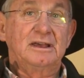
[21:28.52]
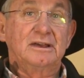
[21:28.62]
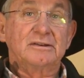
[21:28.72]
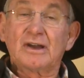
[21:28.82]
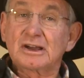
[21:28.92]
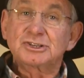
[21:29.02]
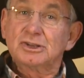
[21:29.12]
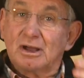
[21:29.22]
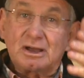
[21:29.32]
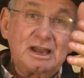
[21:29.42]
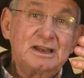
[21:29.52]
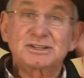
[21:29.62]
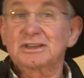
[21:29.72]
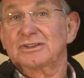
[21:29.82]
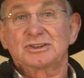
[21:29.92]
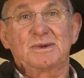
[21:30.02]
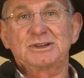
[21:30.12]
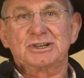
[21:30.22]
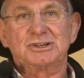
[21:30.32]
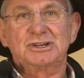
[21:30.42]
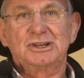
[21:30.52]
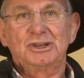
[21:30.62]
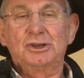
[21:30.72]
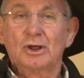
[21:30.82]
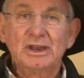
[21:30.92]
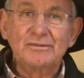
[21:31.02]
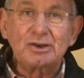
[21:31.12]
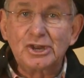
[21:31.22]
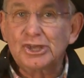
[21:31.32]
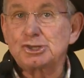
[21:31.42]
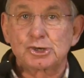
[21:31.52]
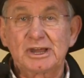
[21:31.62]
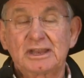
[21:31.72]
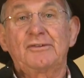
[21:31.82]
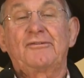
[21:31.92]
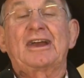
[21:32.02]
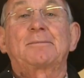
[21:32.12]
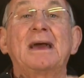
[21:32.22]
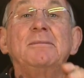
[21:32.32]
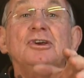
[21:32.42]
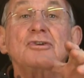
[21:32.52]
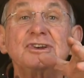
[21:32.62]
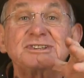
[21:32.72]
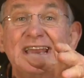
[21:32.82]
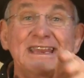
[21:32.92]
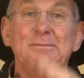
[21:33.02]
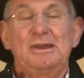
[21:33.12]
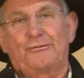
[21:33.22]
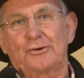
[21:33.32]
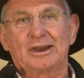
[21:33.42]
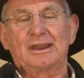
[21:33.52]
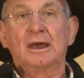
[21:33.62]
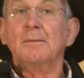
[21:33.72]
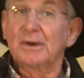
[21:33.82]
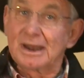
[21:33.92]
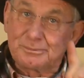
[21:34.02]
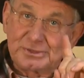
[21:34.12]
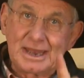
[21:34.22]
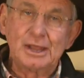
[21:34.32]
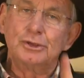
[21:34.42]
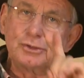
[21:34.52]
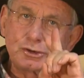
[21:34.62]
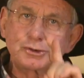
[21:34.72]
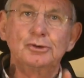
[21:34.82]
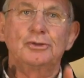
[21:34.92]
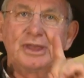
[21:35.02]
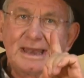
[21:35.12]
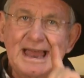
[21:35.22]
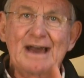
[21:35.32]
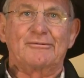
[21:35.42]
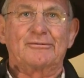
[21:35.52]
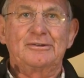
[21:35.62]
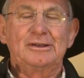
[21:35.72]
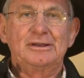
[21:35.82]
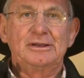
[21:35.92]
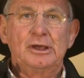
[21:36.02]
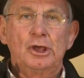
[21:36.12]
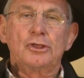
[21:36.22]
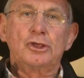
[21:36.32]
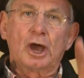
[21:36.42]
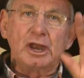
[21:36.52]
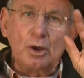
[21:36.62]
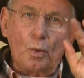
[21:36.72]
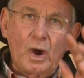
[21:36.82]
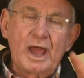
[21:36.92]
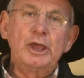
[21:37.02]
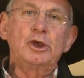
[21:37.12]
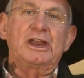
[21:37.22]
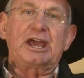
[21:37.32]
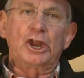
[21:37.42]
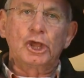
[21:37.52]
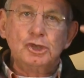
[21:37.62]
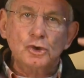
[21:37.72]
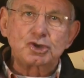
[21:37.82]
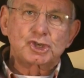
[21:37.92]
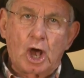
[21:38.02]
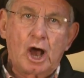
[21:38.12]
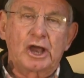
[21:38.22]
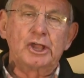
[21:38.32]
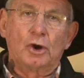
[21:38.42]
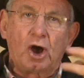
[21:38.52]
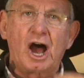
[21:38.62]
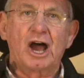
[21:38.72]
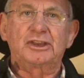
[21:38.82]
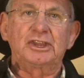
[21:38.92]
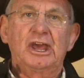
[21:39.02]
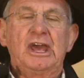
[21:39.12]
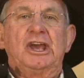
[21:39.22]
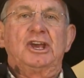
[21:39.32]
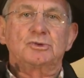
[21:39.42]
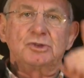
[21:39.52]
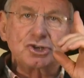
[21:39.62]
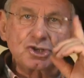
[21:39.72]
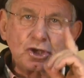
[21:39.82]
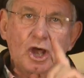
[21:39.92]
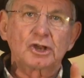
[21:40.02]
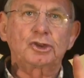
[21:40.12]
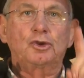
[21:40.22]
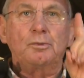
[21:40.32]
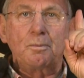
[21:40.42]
Folks, you're not going to listen to this message. You're not even going to enjoy it. In fact, maybe you're resenting me for it. But I'm telling you the truth in love. The only way you're going to get a new song in your heart is when you start to